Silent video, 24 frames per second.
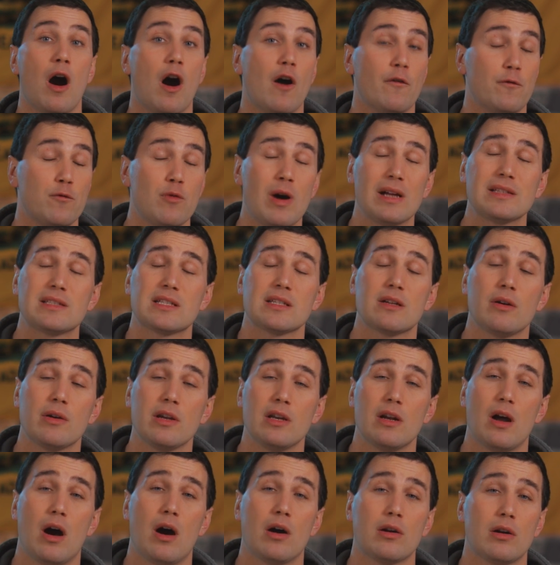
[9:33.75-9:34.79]
of what's
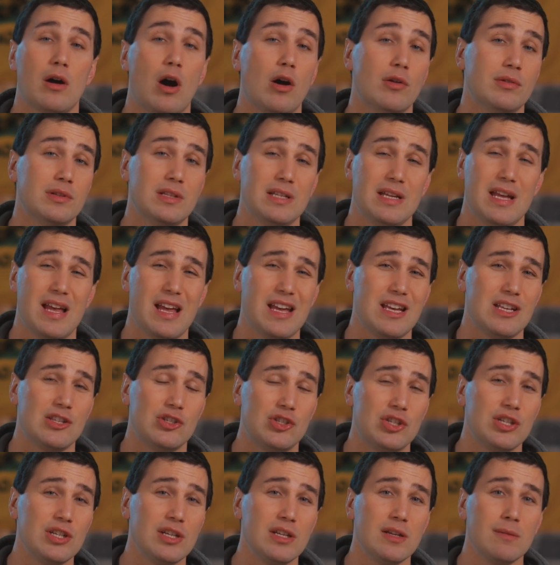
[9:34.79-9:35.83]
going on on the
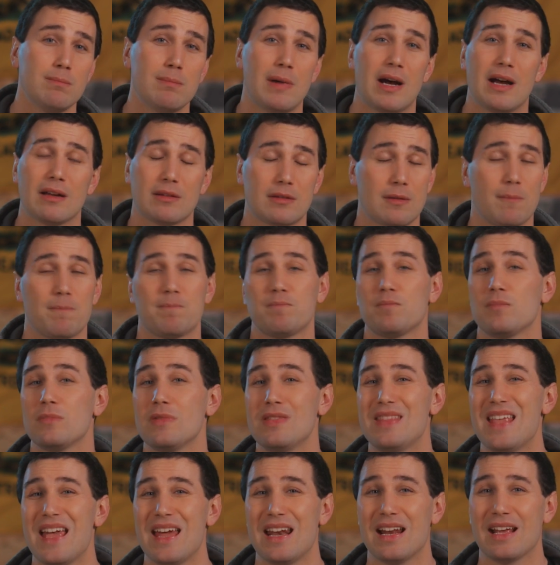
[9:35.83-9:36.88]
AEG, but
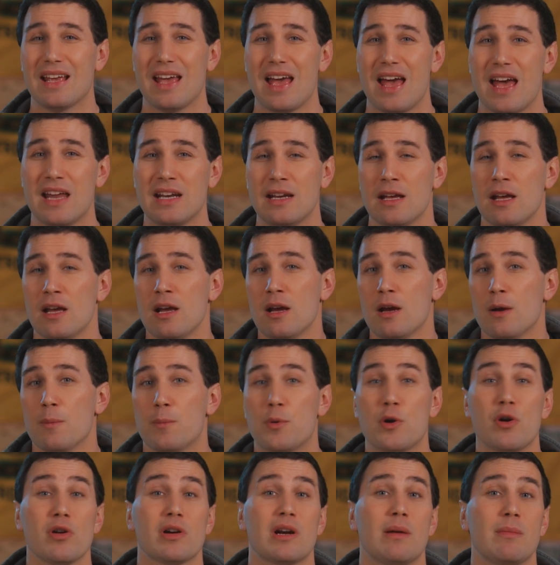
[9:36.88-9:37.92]
then again,
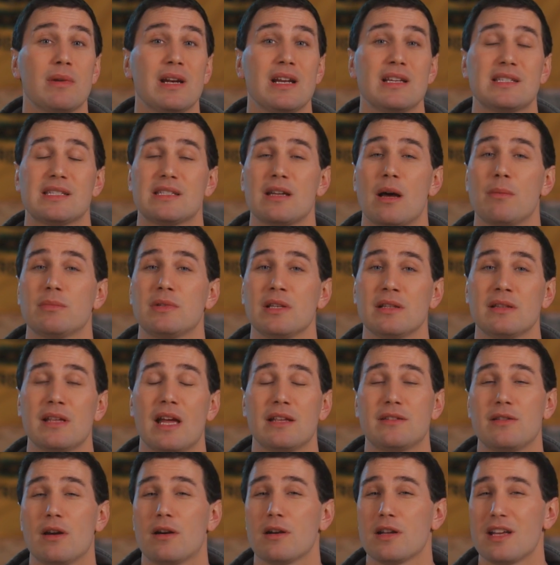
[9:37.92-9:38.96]
Programming is something
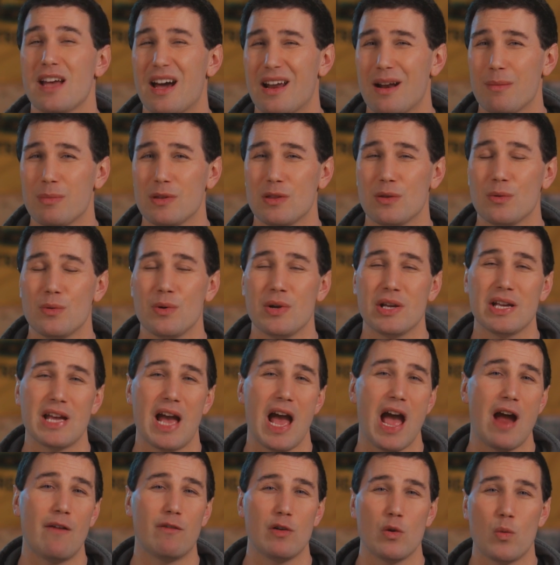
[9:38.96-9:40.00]
that you're gonna be doing
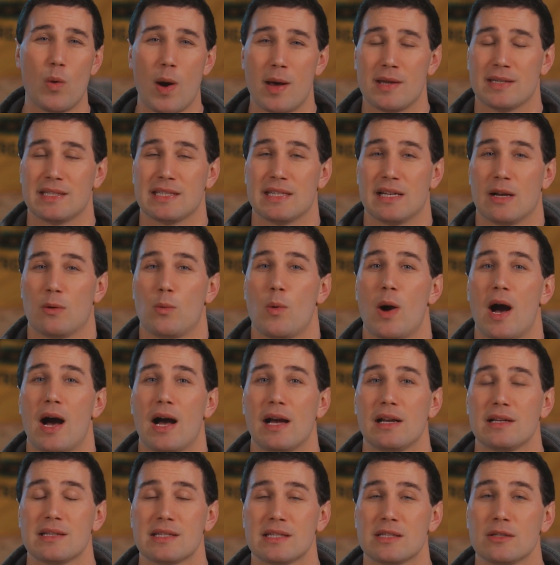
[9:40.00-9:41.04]
every once in a
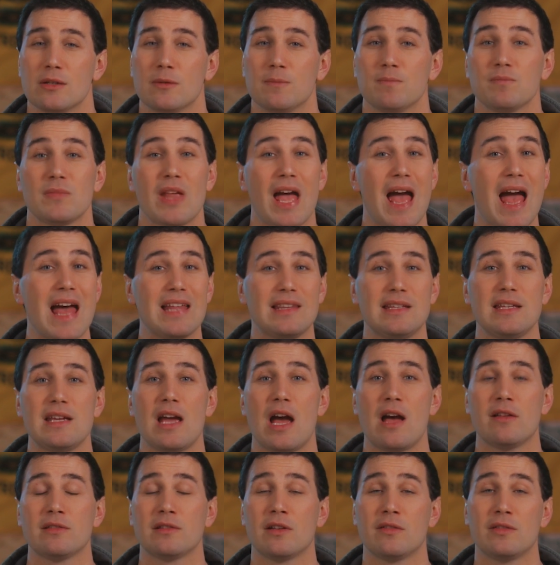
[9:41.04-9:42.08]
while, so at the
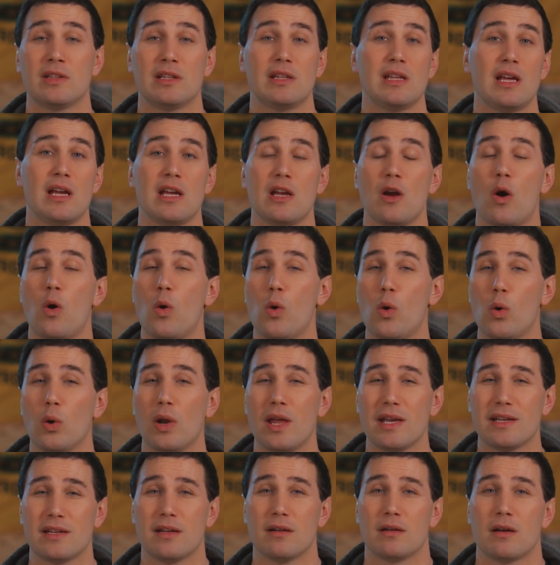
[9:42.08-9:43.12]
end of the day, all
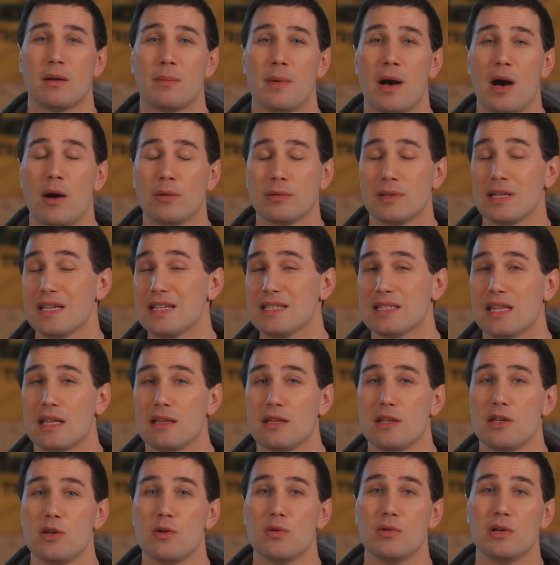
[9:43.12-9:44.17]
I care about is that
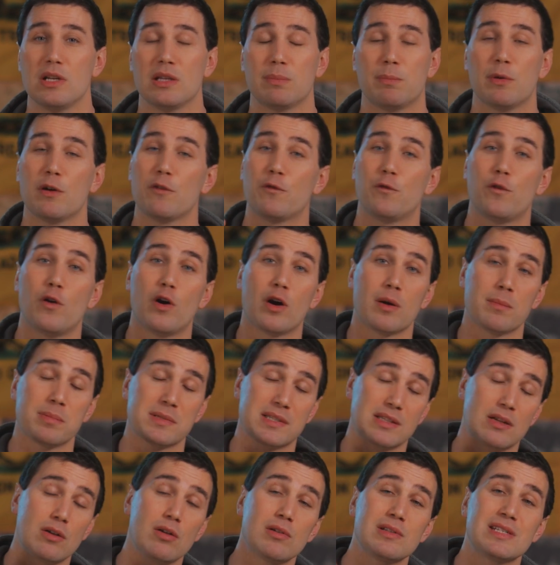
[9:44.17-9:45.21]
the unit
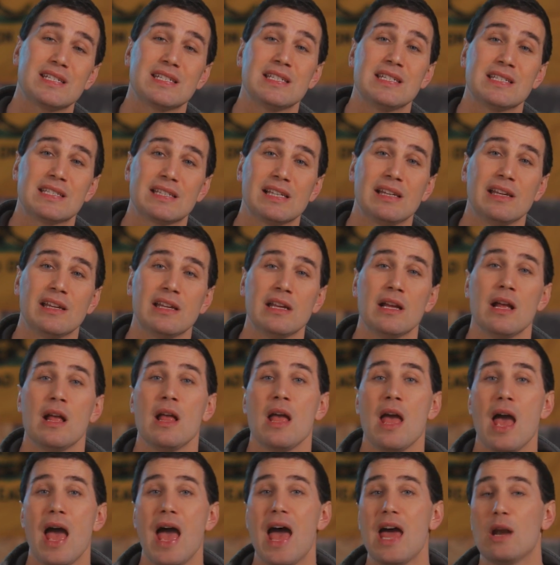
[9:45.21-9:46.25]
performs consistently
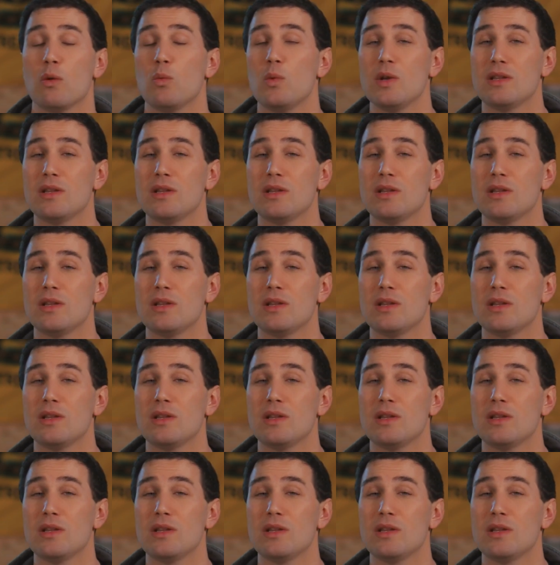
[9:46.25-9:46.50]
and